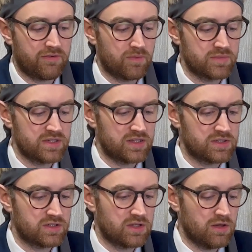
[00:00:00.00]
from
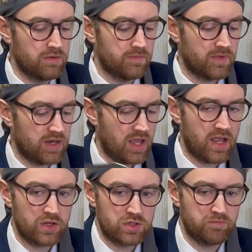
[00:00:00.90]
Tesco, an
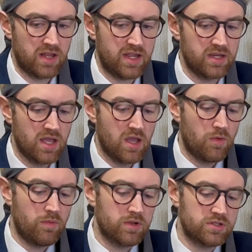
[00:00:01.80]
aged blade.
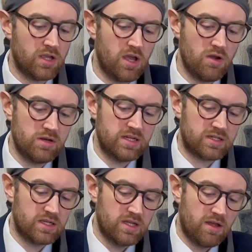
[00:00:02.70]
We want to hold
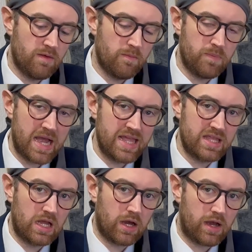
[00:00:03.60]
it by the
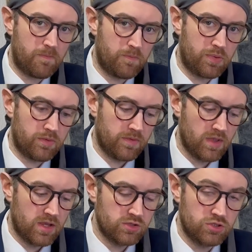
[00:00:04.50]
grip.
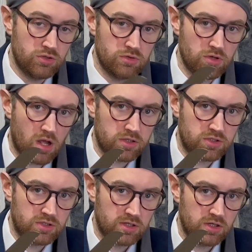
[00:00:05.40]
do
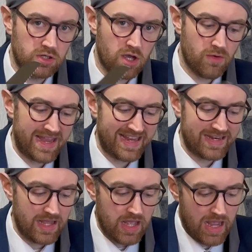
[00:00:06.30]
not go
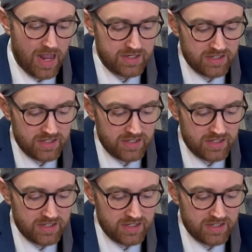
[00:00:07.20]
in at a